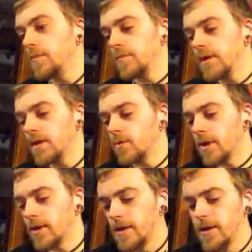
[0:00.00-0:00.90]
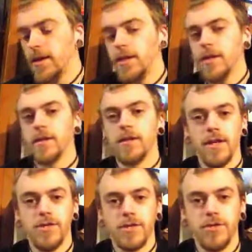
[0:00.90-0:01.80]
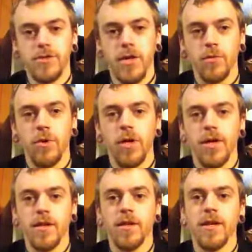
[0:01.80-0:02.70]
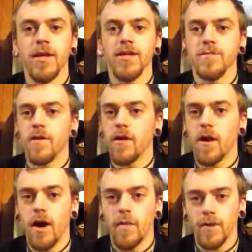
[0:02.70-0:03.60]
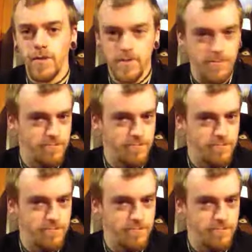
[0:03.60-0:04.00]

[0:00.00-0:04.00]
But anyway, The Legend of John Wick, it's very ominous.